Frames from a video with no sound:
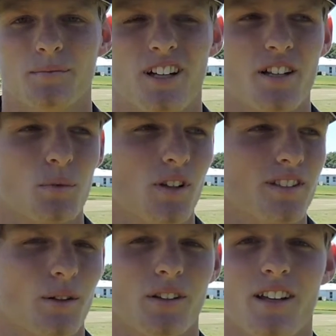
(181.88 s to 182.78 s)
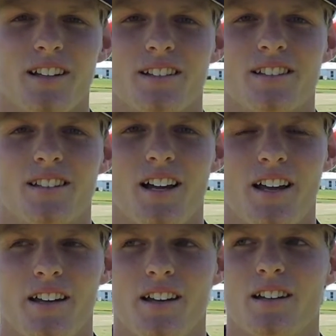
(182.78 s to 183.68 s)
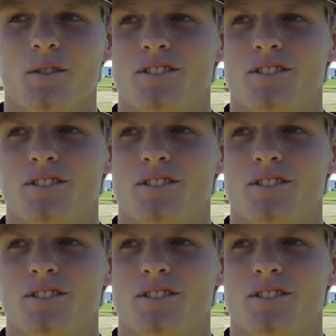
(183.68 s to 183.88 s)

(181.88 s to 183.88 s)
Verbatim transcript: not as well as I would have liked. I